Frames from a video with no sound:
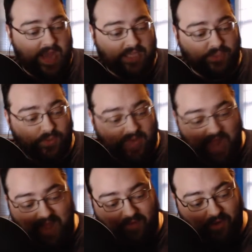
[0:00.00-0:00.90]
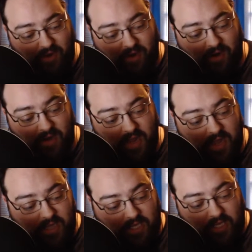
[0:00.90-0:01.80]
So we have her
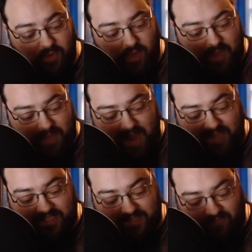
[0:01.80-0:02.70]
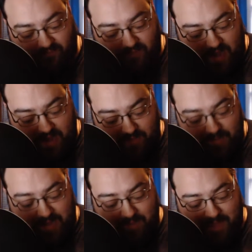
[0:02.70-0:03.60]
QMX
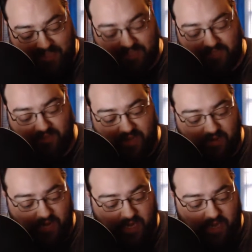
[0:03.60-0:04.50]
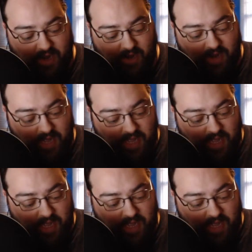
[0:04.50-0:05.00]
Mini Masters figurine here.